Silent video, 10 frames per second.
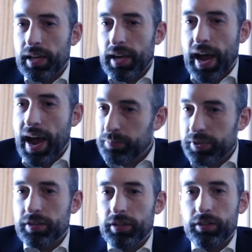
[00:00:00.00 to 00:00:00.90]

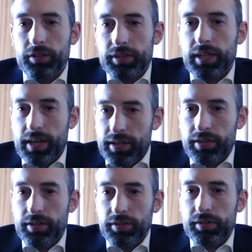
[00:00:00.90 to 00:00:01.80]
absolute
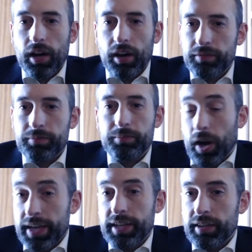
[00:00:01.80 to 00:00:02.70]
issues of
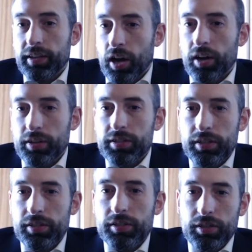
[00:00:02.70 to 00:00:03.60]
binding the
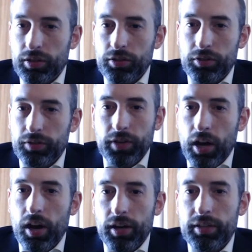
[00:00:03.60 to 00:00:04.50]
conscience to the law of
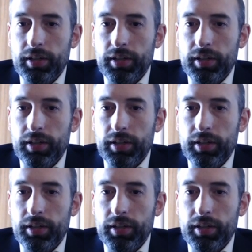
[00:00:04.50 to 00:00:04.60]
God.